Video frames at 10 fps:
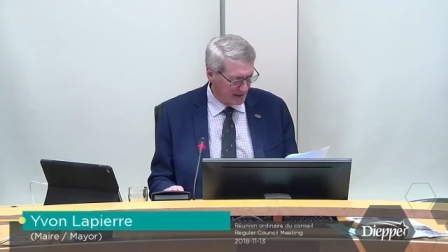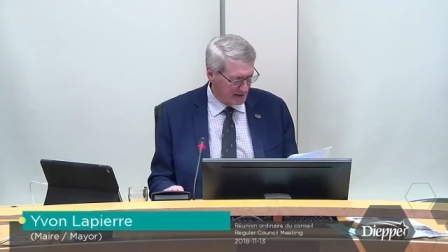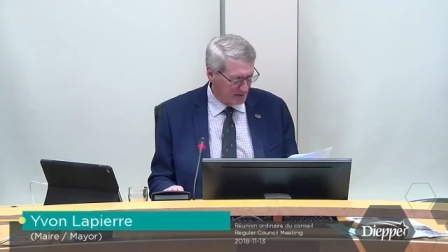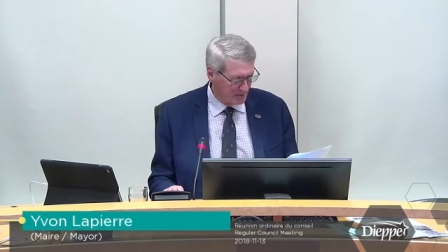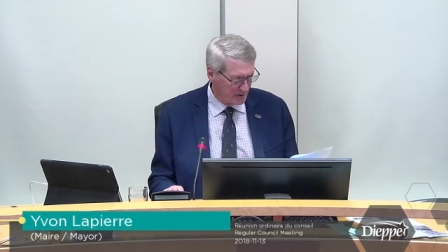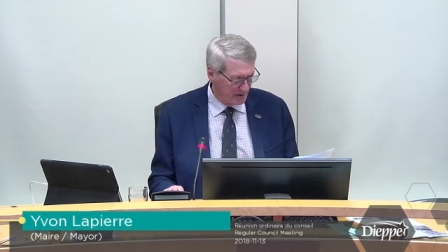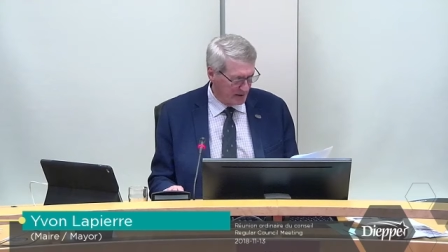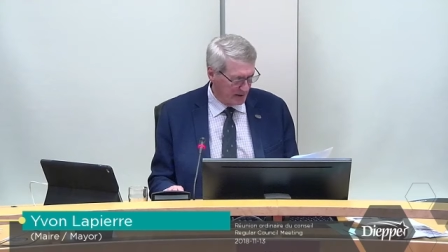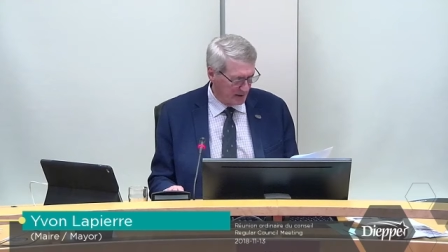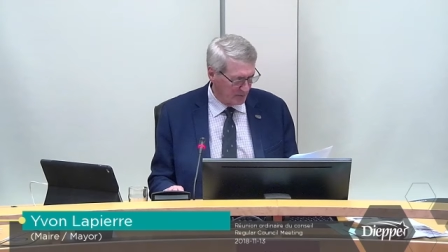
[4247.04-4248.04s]

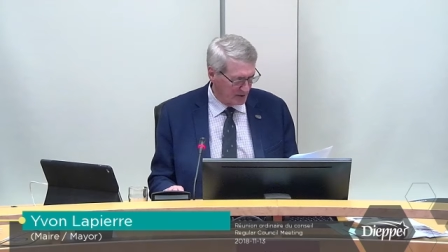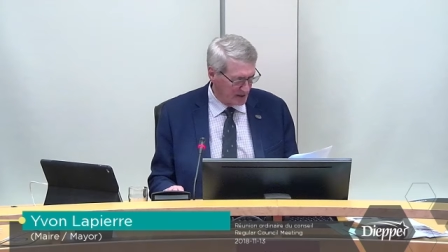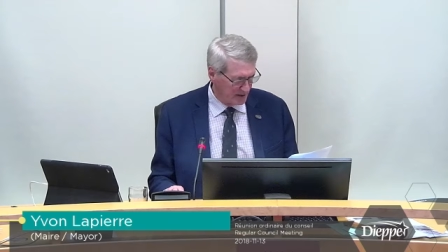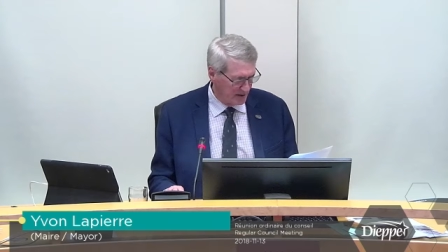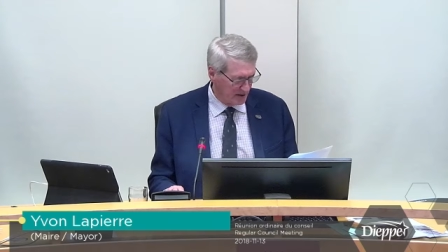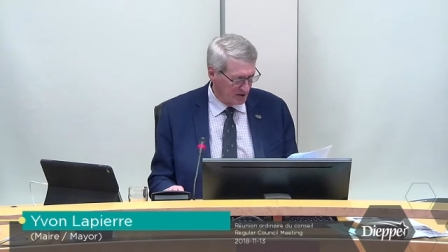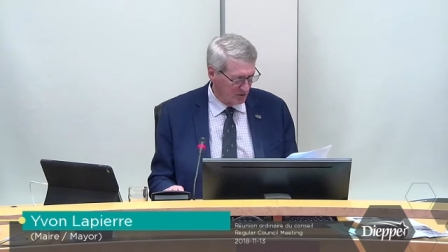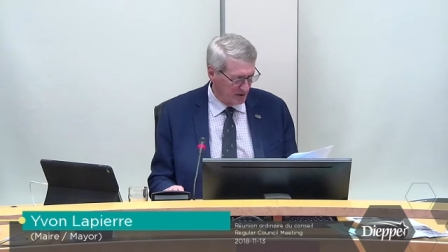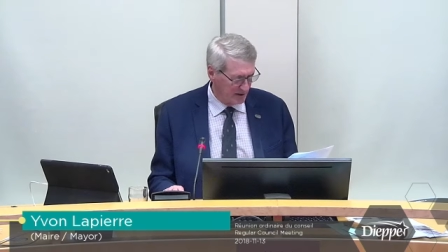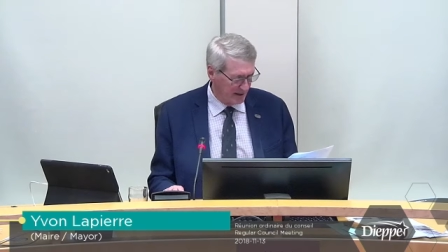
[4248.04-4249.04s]
C-27 is
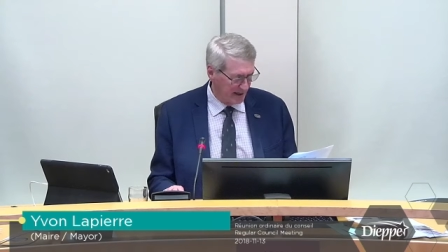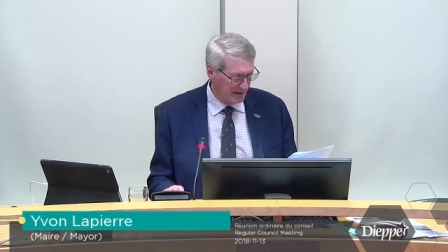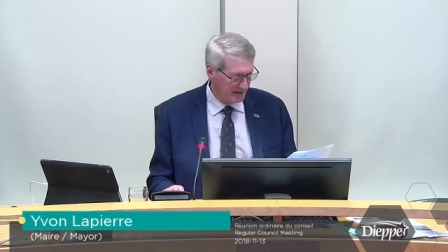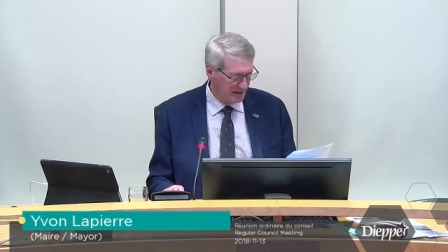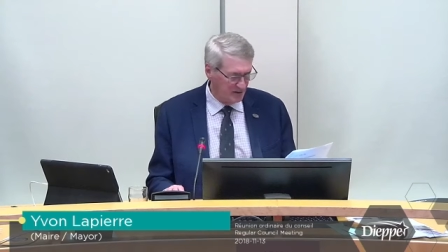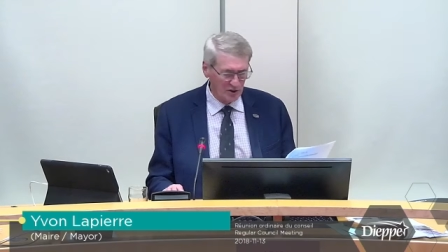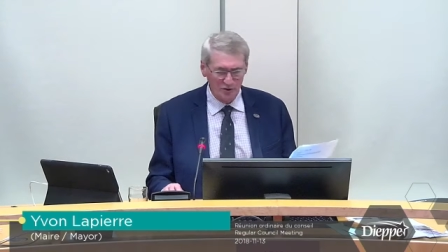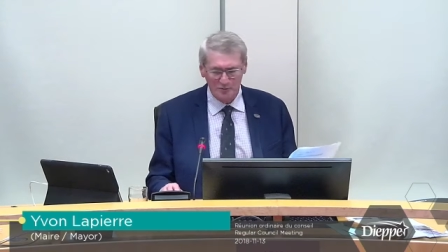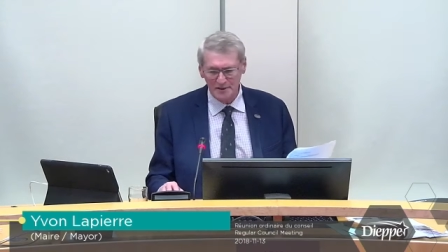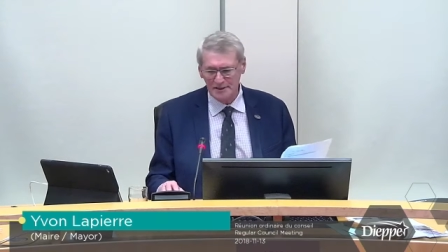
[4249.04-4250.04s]
carried.
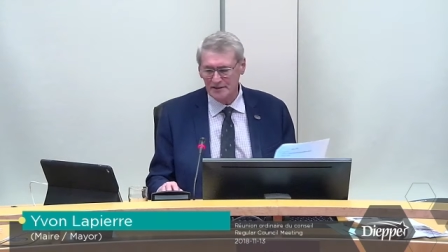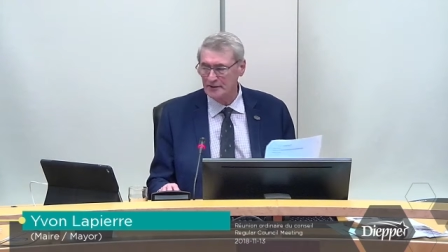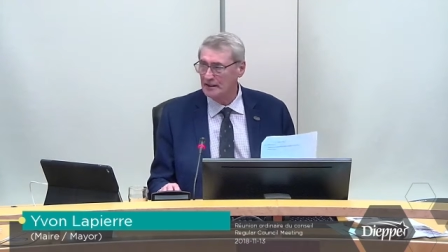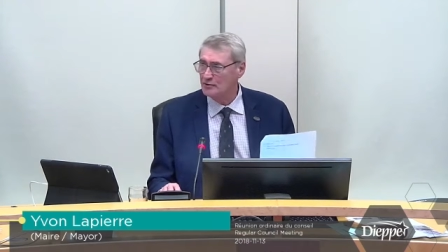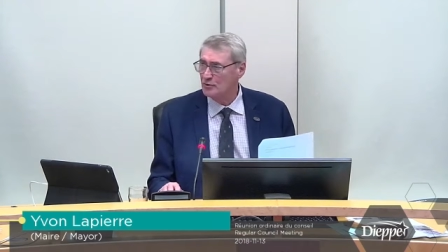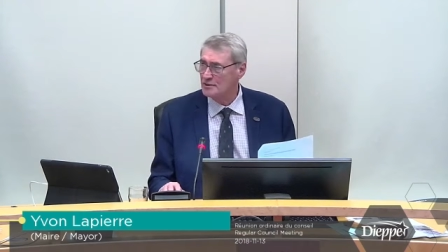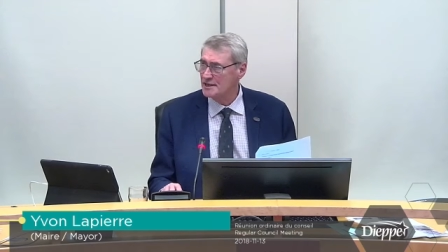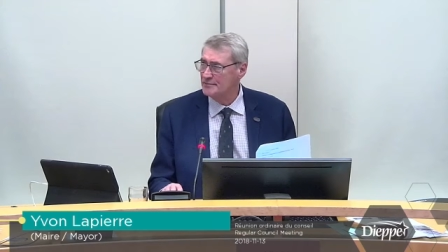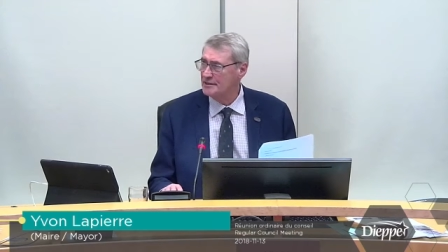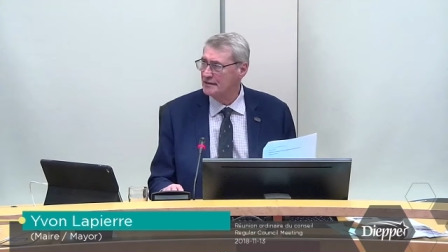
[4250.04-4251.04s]
Reading in
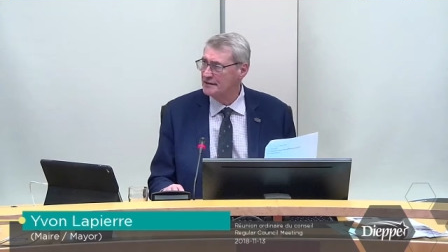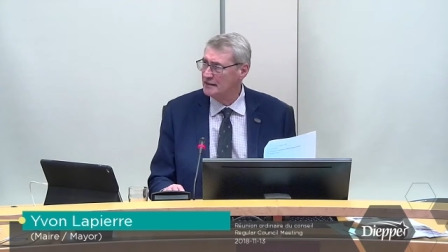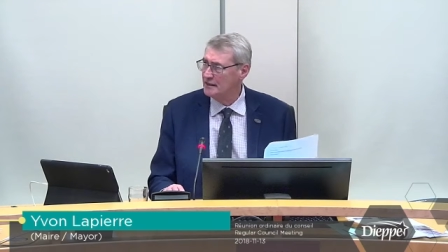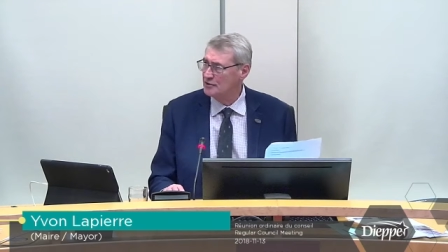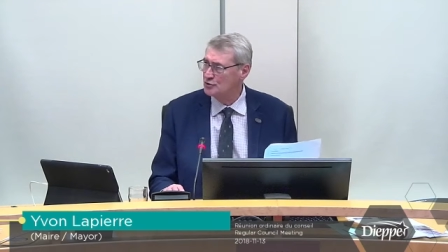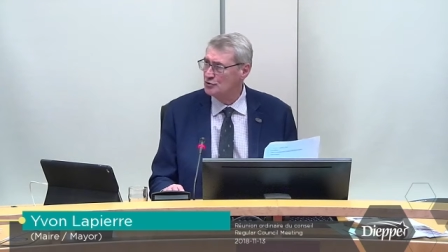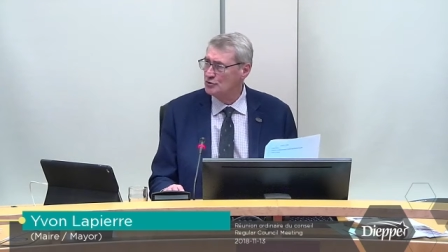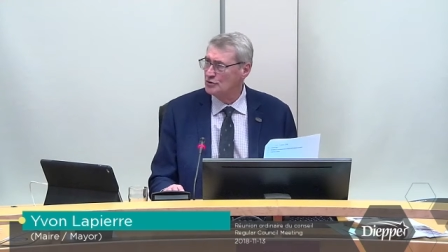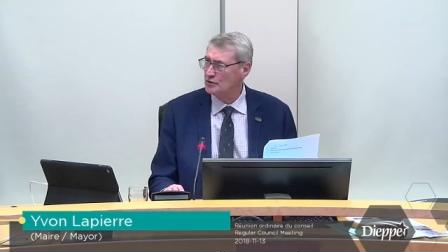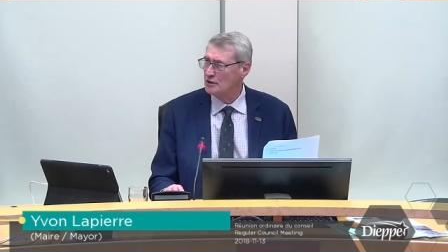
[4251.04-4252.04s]
its entirety. Now we're
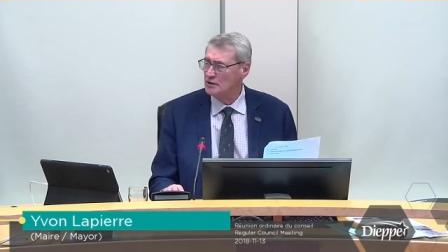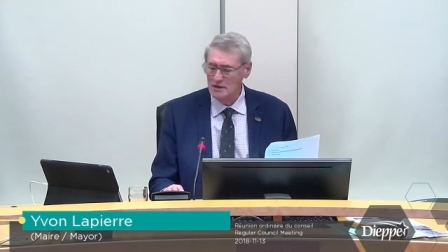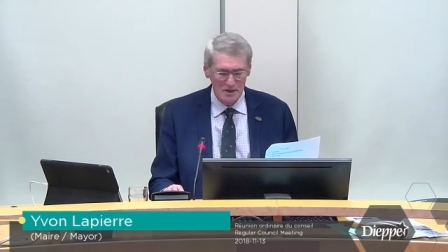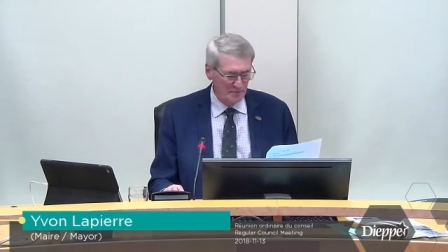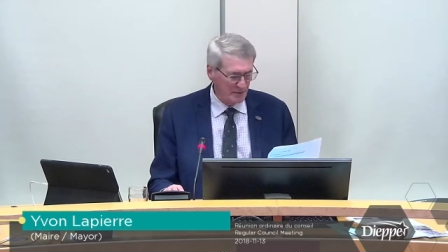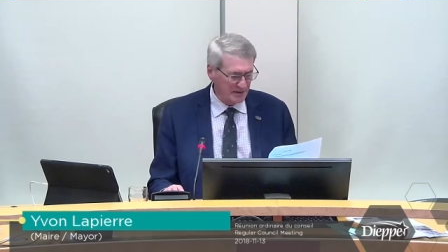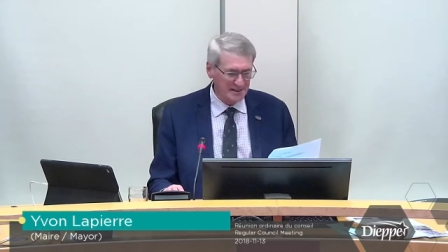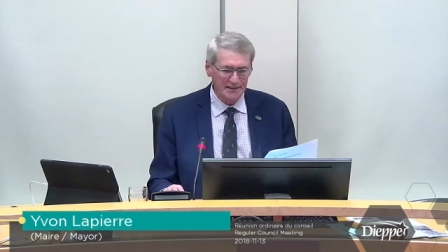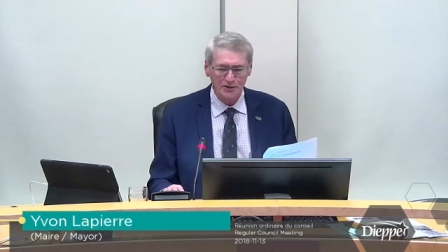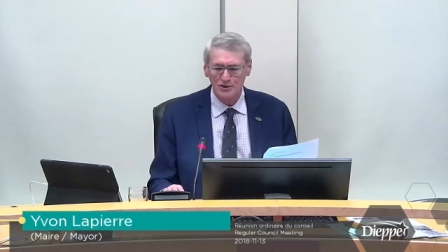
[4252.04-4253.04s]
going to go to the
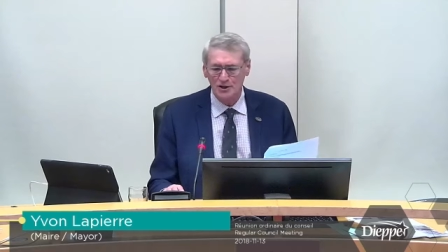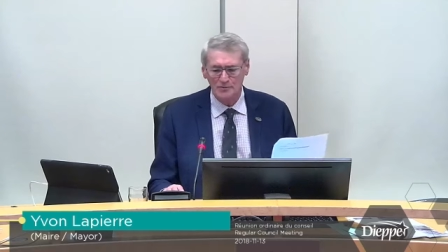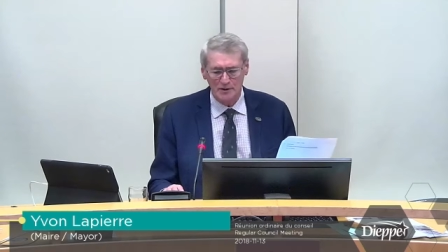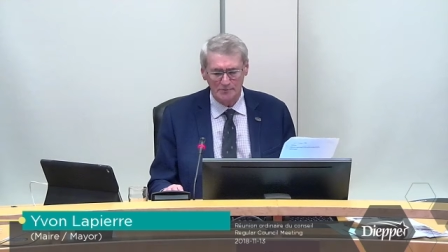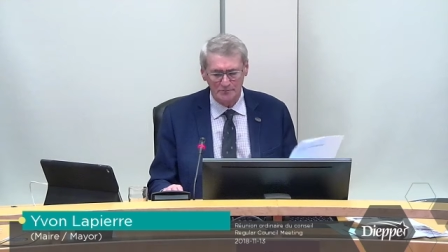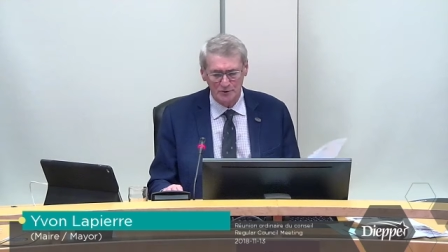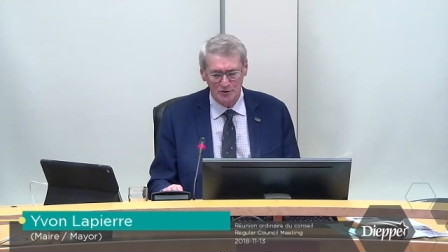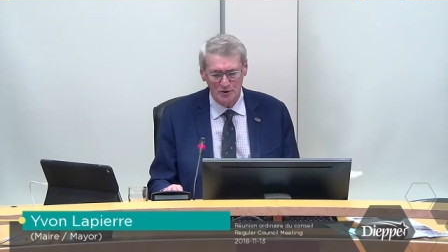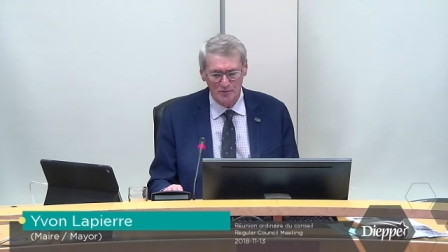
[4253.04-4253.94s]
third reading by